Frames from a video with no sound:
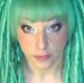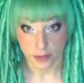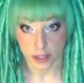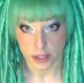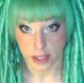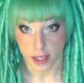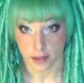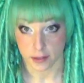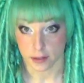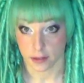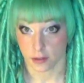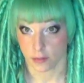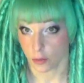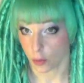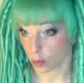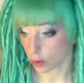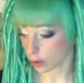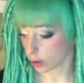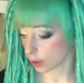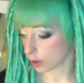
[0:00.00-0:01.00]
Fantastic
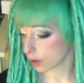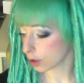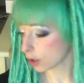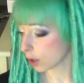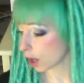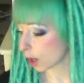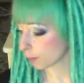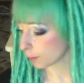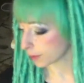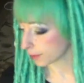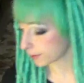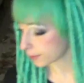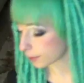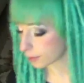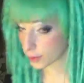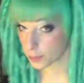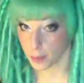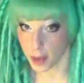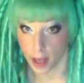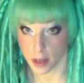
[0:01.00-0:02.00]
Four. I'm going to
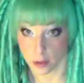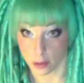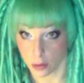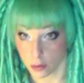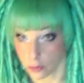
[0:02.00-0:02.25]
start a pile